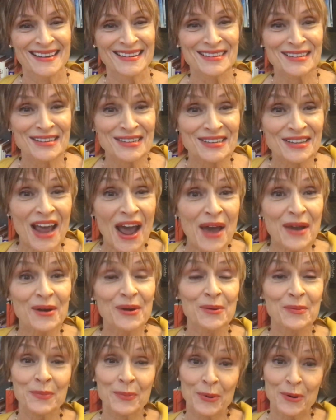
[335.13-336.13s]

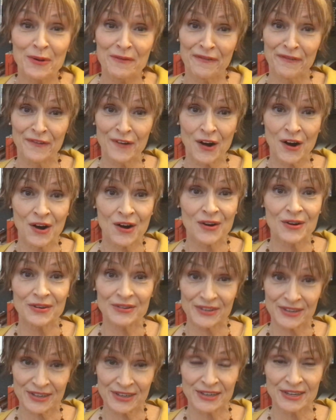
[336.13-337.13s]
Saturn
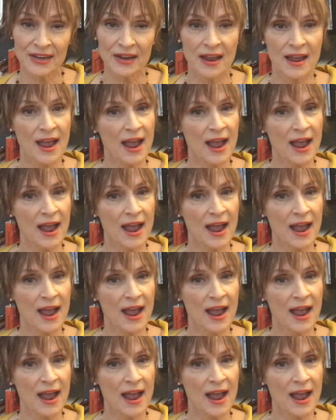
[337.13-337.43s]
prefers